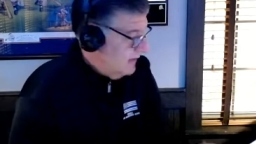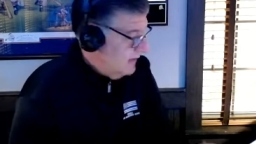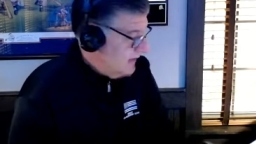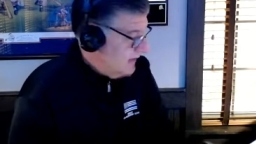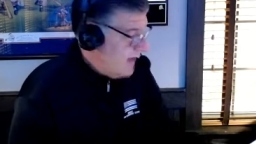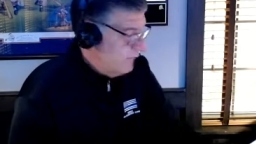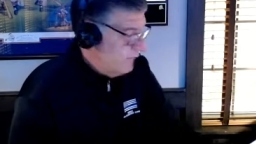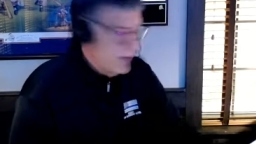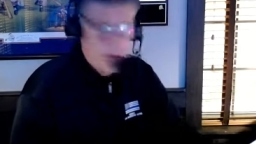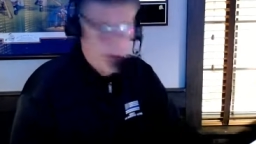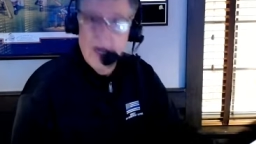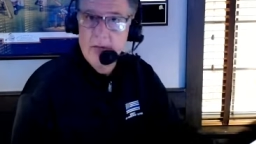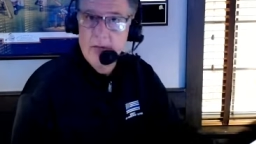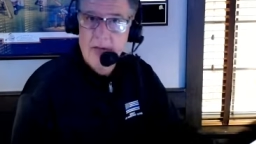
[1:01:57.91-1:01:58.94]
Time for us to
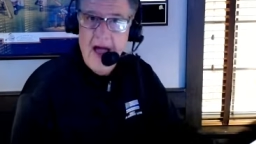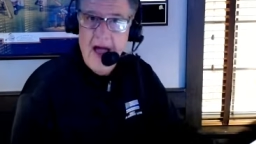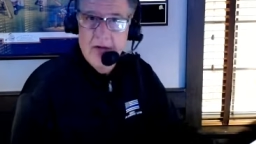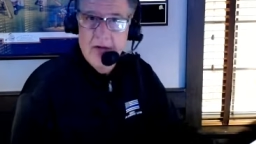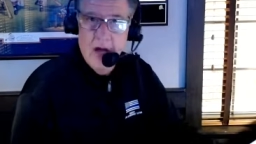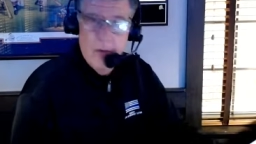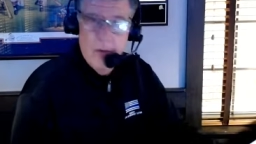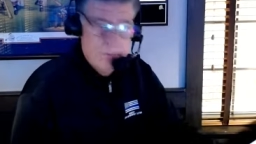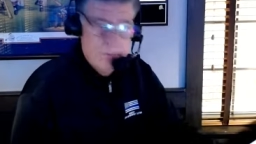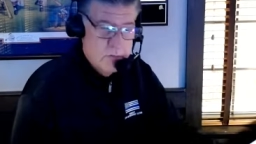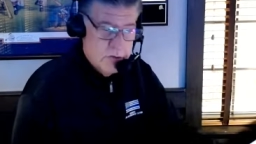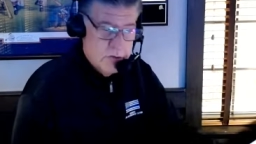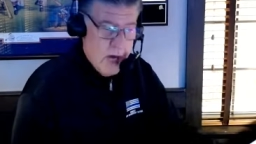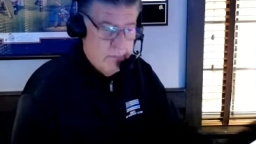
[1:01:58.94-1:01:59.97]
go. Have a good
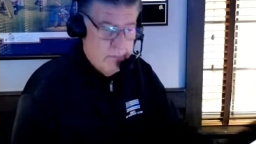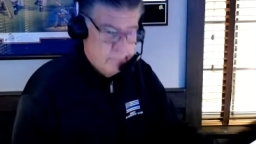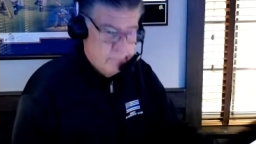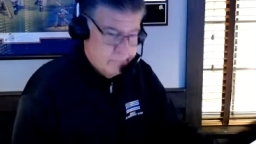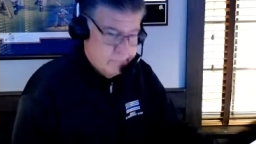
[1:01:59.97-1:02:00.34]
one.